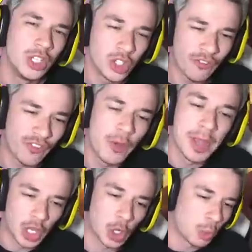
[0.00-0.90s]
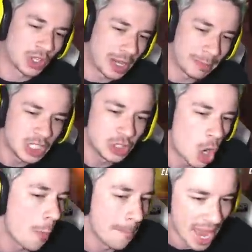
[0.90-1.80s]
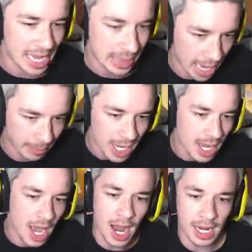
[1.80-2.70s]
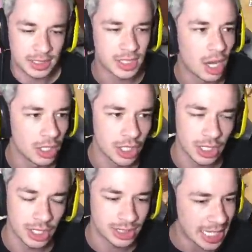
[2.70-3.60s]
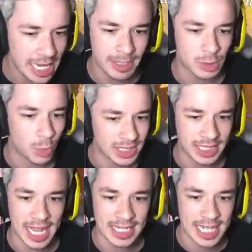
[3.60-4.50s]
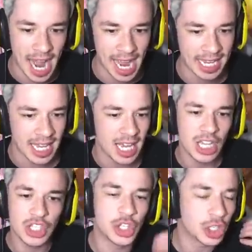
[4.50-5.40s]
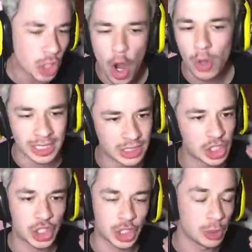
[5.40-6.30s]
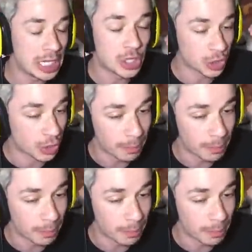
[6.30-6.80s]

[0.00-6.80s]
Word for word: You're familiar with them, but you don't main them. All right, so your team is once again dying. Your goal is to shoot either the